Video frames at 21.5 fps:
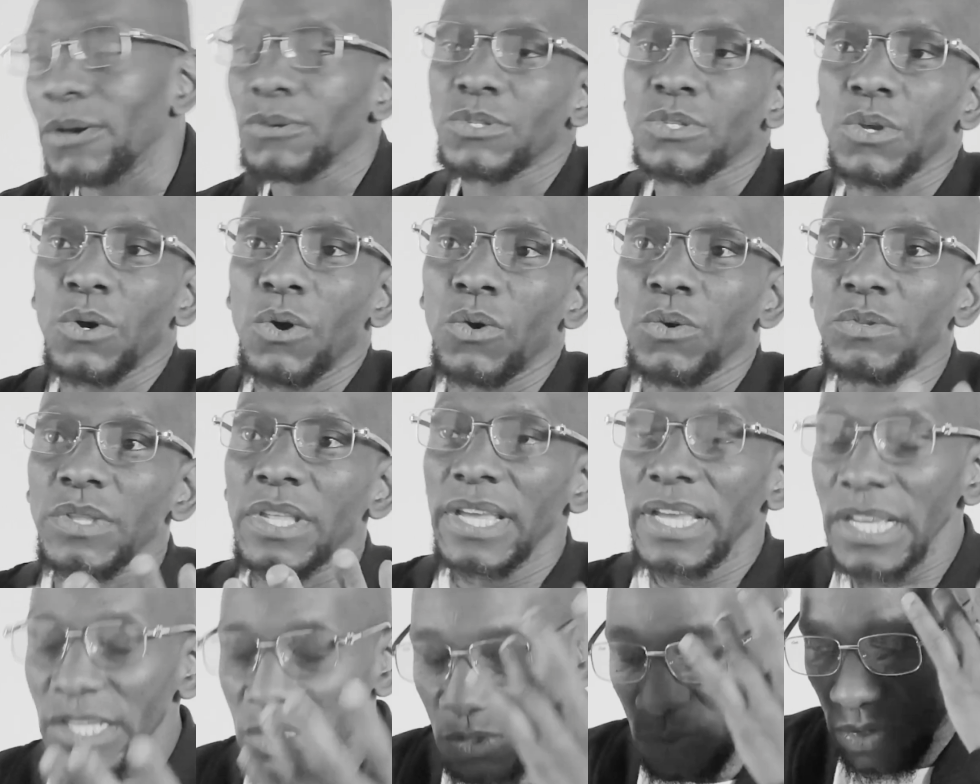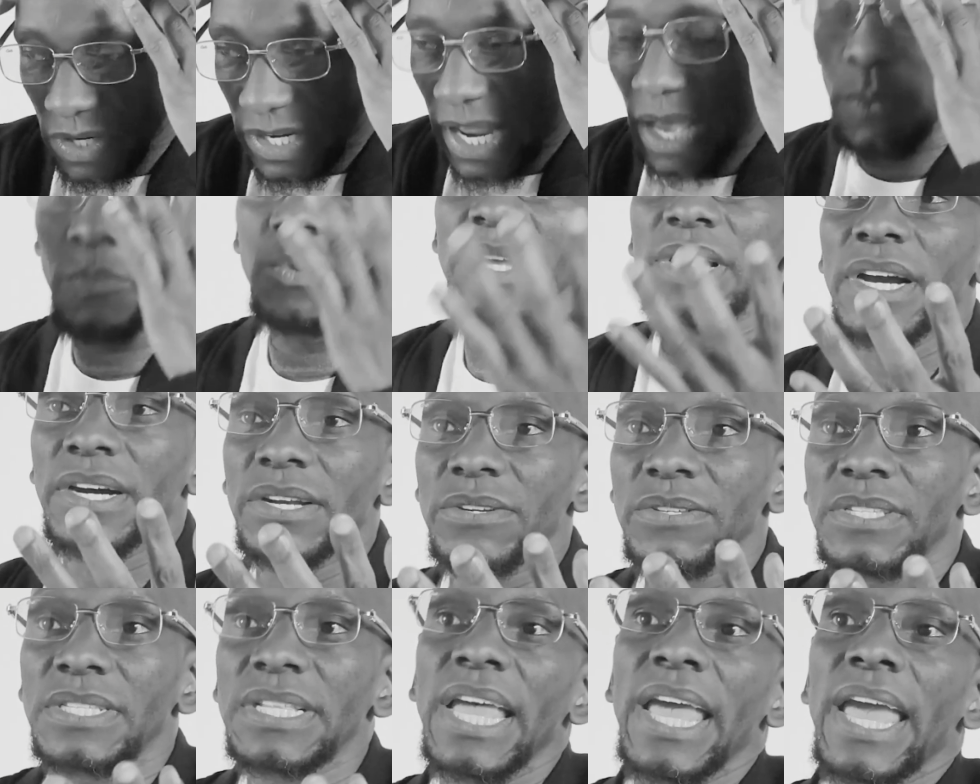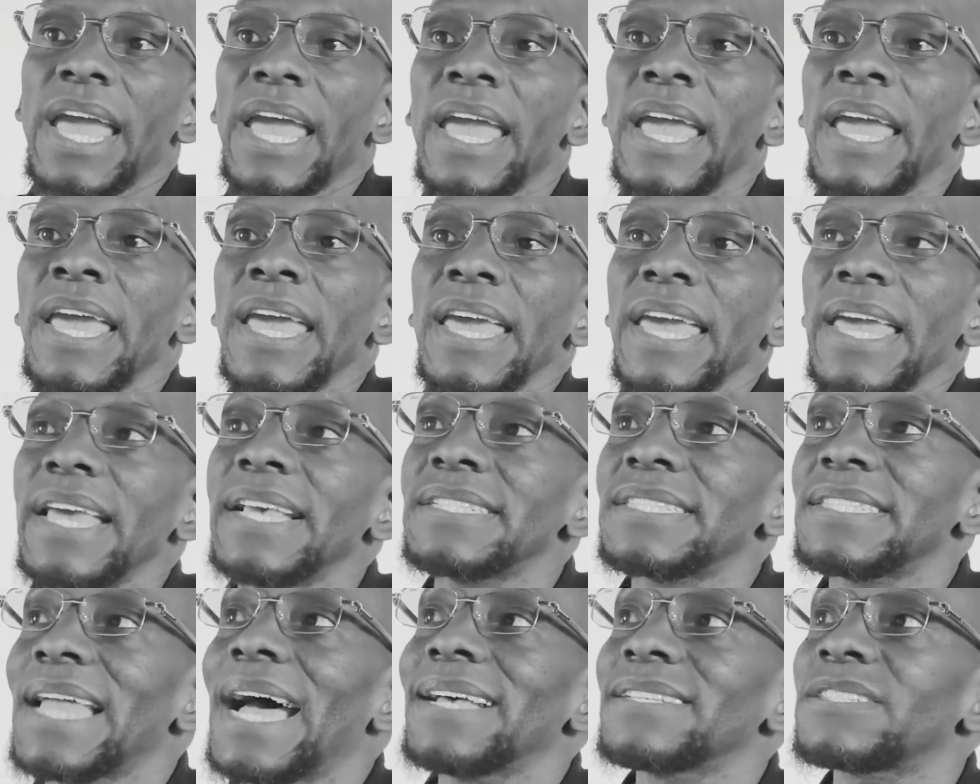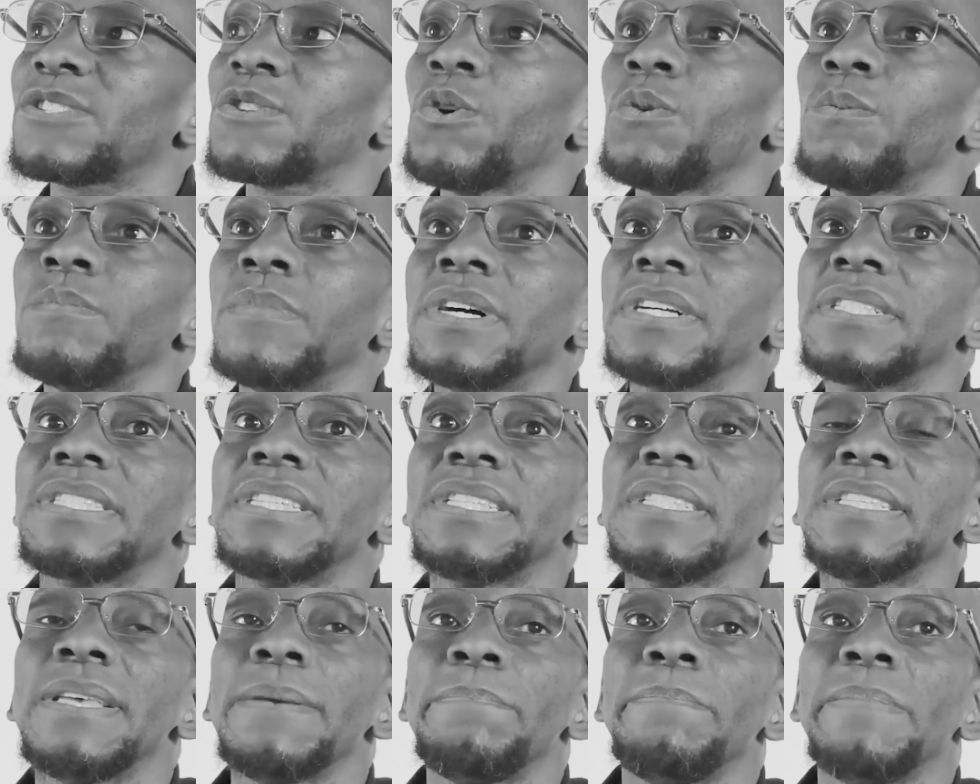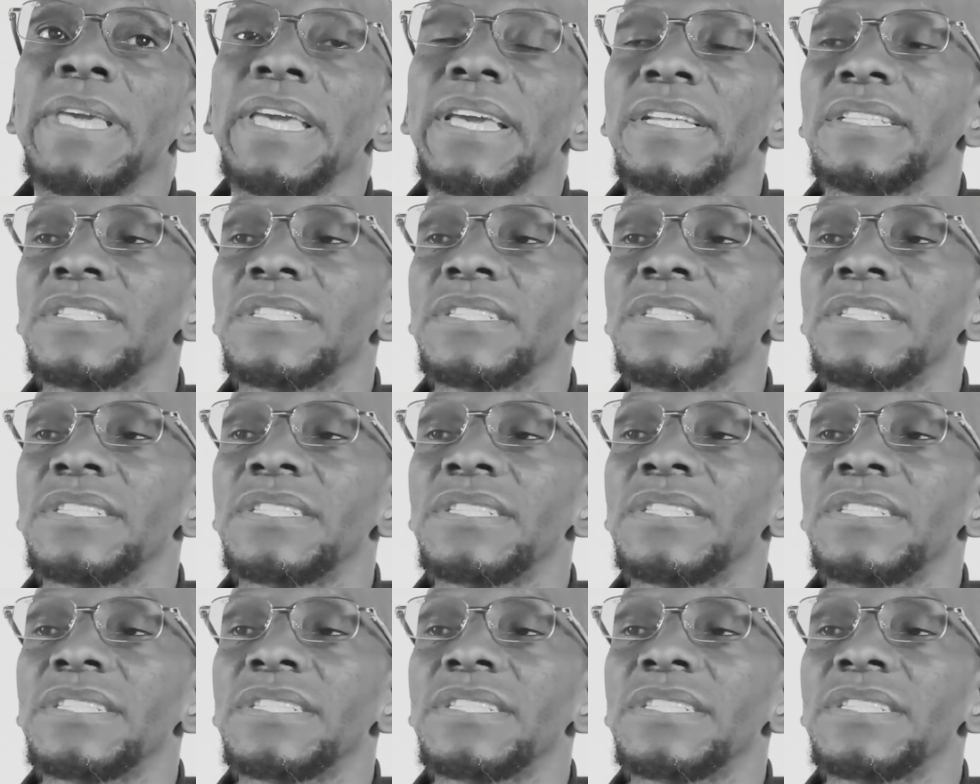So the history that we understand is not so much as it being